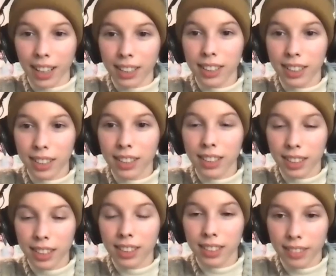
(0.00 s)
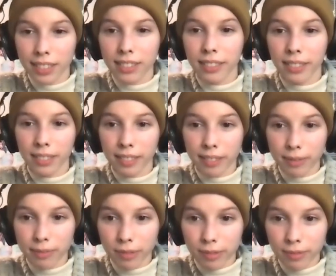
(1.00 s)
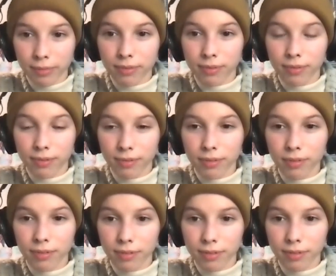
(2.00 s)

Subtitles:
a lot of what I was doing was listening to